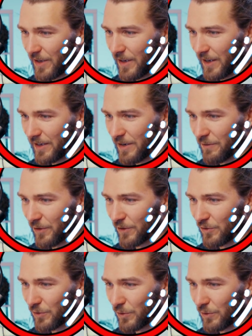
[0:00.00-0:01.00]
And never
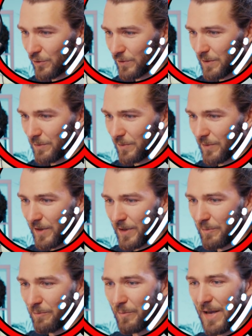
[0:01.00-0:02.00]
do some
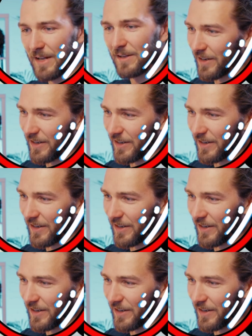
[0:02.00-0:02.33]
bend.